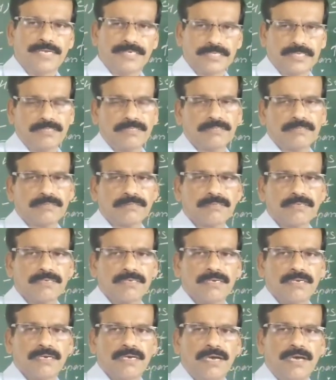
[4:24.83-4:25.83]
Nations,
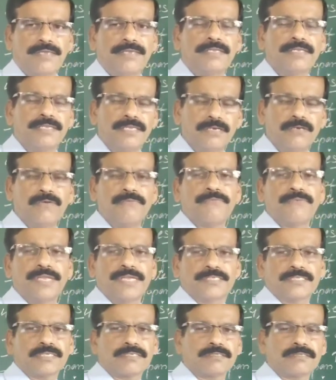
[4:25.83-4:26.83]
and the League of
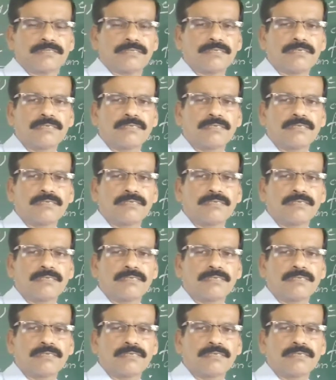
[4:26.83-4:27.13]
Nations